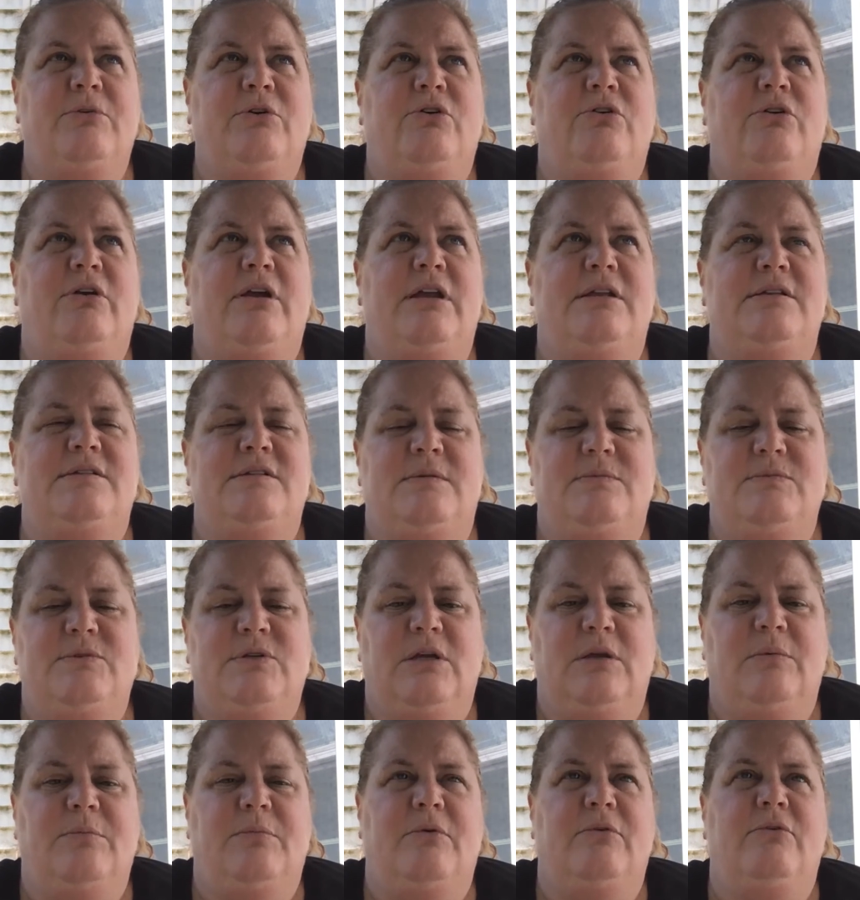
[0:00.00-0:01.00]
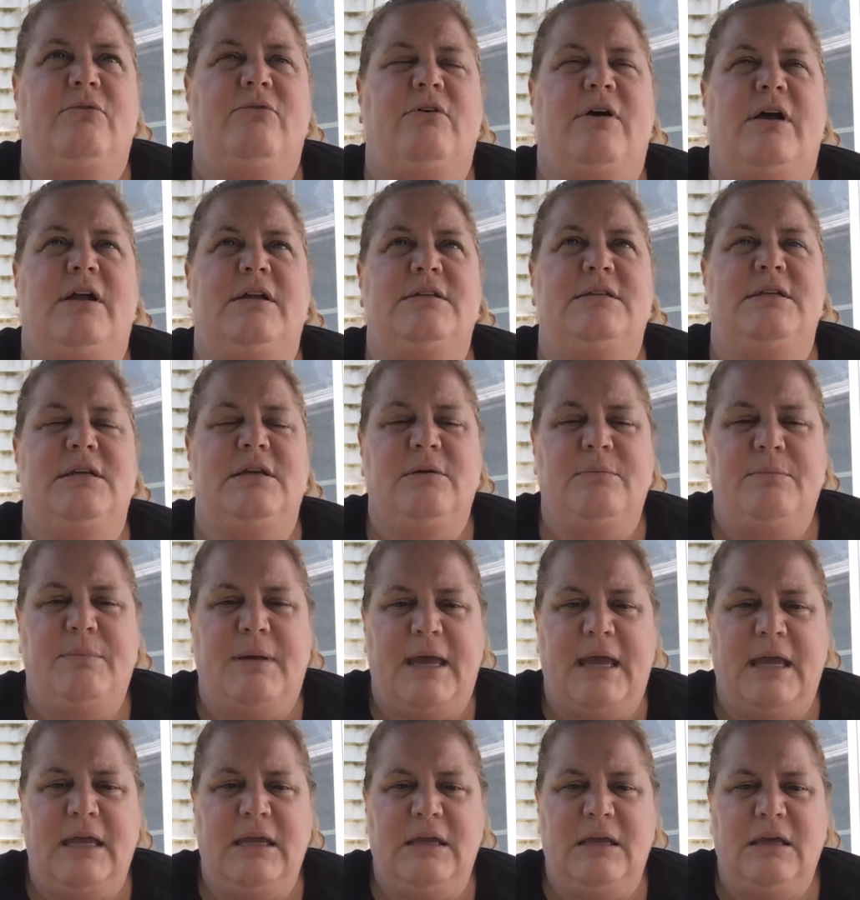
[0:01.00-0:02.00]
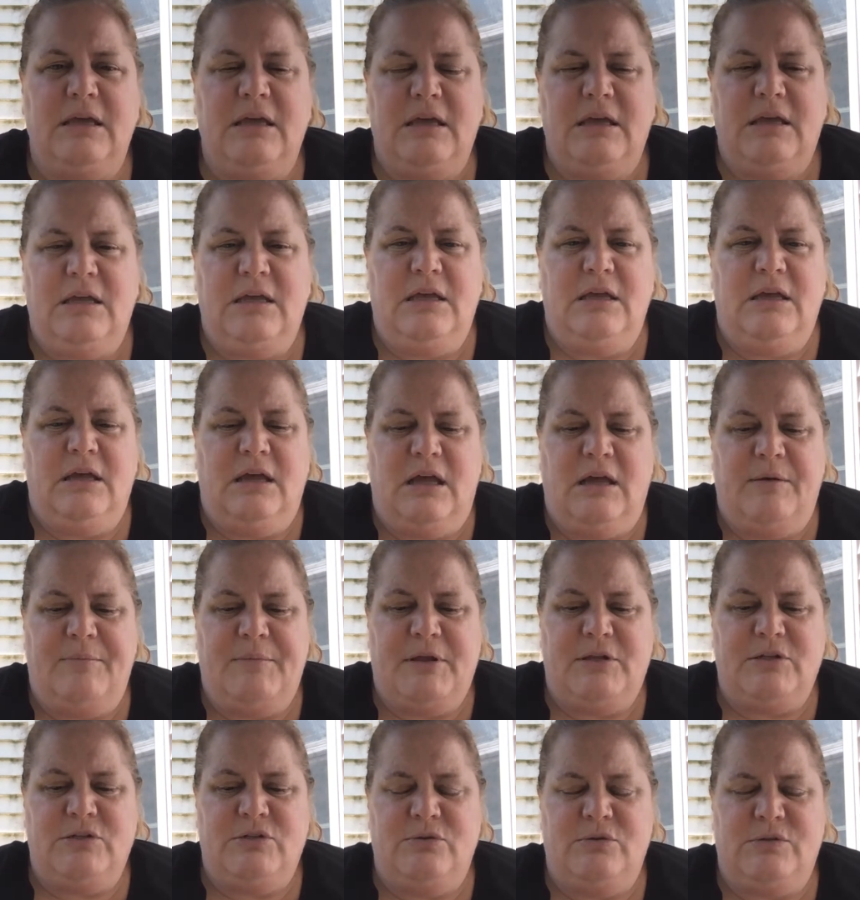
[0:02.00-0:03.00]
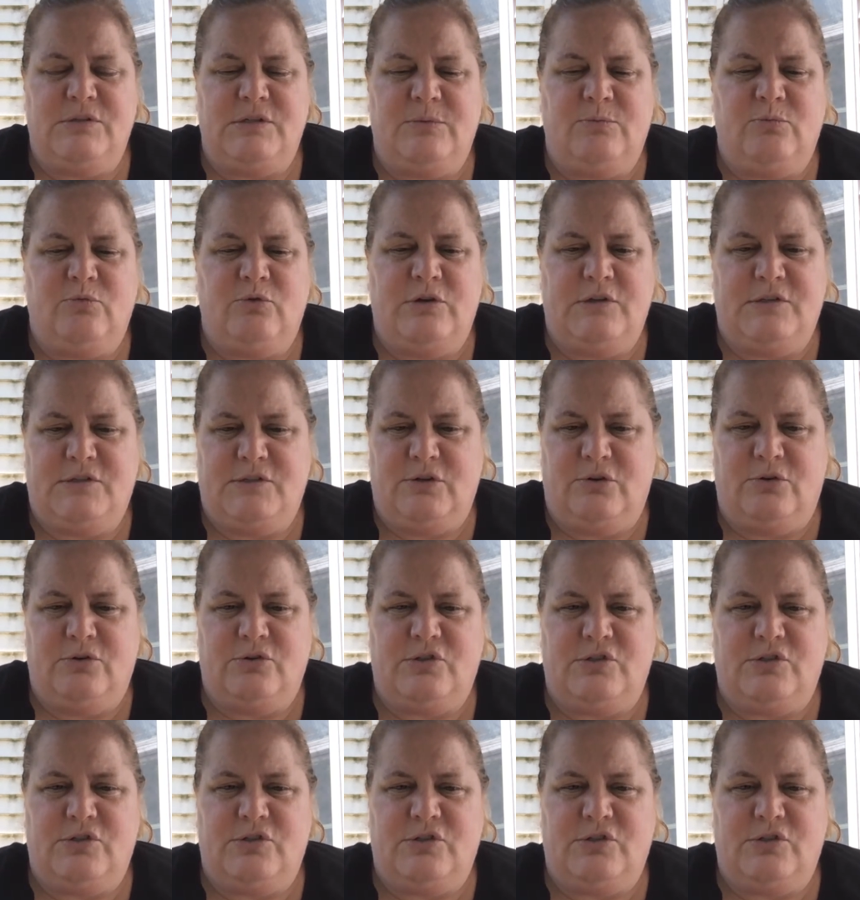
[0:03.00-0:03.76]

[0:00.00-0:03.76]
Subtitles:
create some type of idea bank, and do some research.